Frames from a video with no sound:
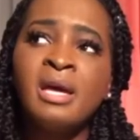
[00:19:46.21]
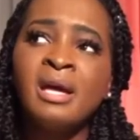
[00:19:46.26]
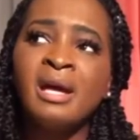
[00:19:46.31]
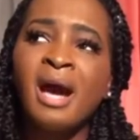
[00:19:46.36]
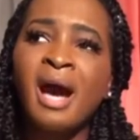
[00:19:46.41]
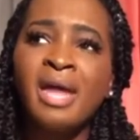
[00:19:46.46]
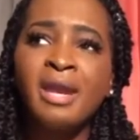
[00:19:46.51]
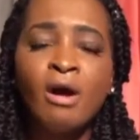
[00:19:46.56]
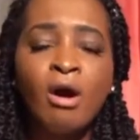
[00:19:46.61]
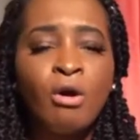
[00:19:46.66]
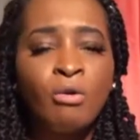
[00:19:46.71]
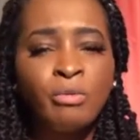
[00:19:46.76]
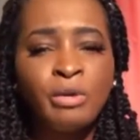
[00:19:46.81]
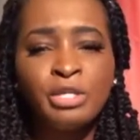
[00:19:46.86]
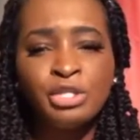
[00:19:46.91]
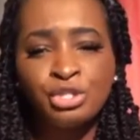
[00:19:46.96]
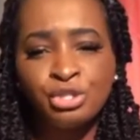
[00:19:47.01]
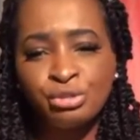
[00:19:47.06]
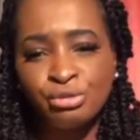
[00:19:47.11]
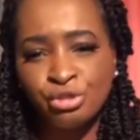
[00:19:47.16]
God
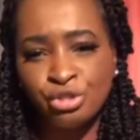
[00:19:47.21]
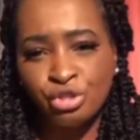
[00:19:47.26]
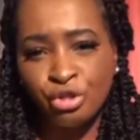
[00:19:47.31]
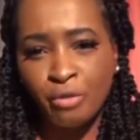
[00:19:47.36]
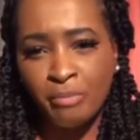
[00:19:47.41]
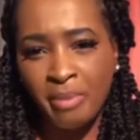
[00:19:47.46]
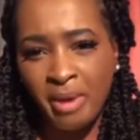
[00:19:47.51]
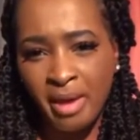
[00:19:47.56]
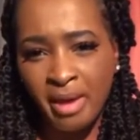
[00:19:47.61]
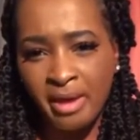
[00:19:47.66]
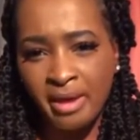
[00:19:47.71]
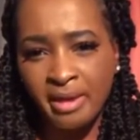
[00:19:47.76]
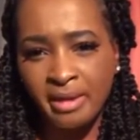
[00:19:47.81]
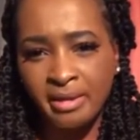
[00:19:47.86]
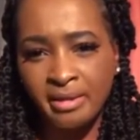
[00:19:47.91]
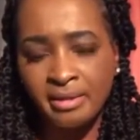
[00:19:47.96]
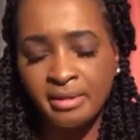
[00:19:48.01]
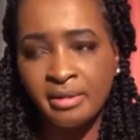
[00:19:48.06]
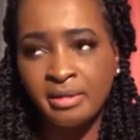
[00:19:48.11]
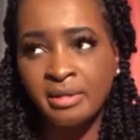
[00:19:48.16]
always used your
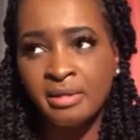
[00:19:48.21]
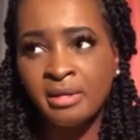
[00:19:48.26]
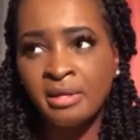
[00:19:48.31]
pain